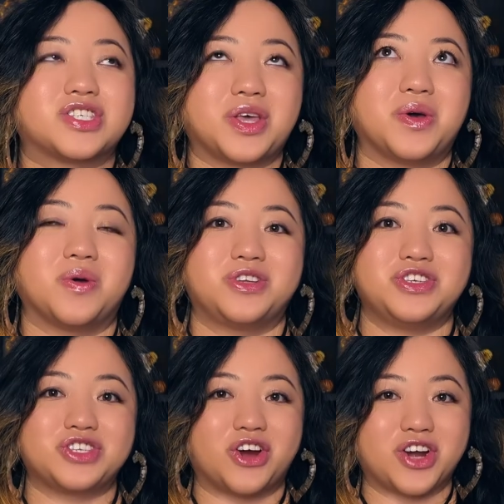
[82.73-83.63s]
So to
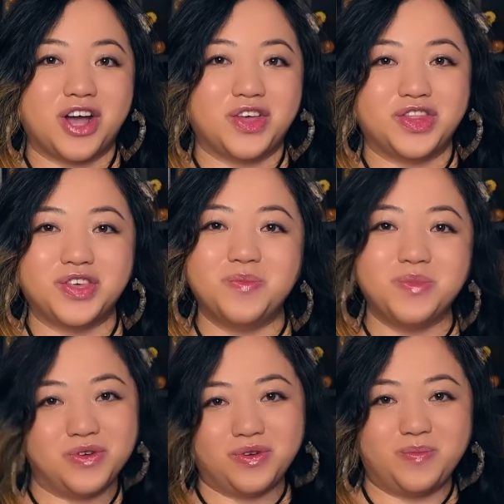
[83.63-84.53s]
start out the
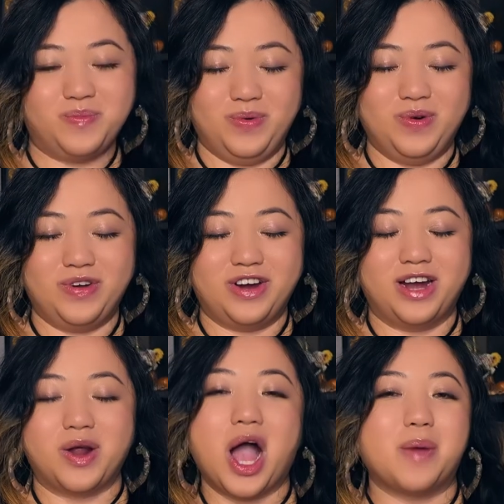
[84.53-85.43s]
mood
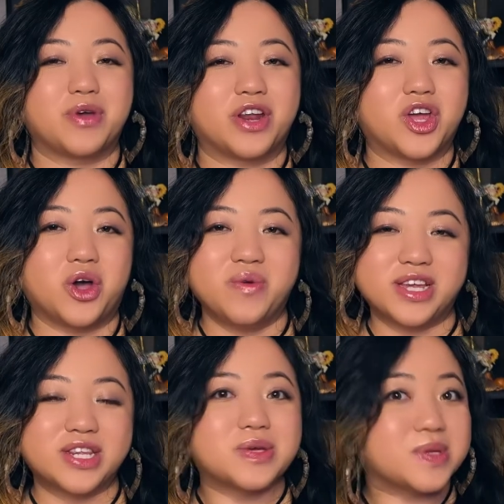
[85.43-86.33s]
board, I'm gonna go
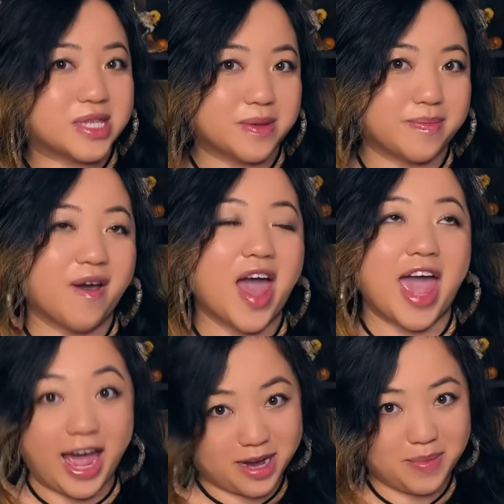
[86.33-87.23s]
into some
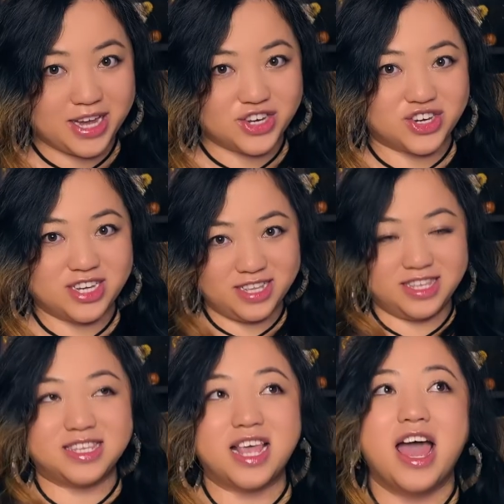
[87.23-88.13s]

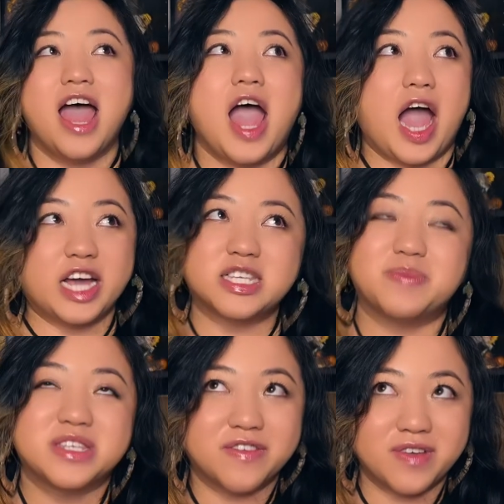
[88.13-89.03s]
animations. I
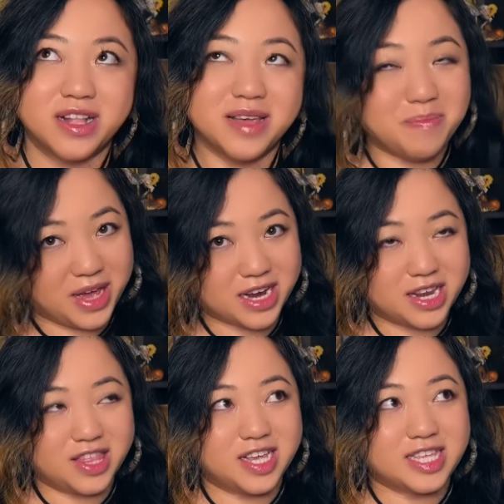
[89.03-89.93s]
specifically
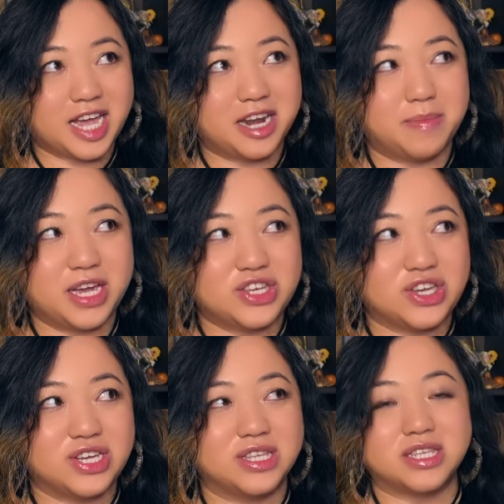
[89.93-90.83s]
picked these
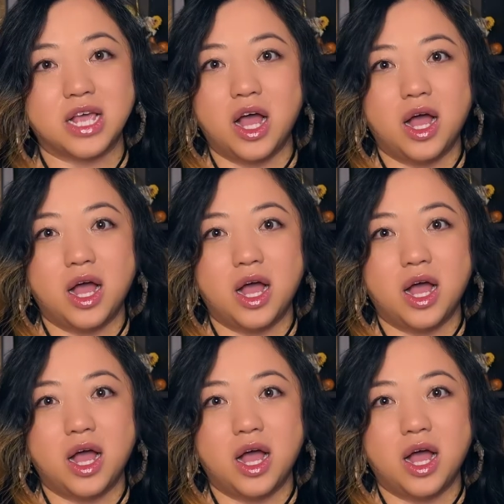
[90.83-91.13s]
animations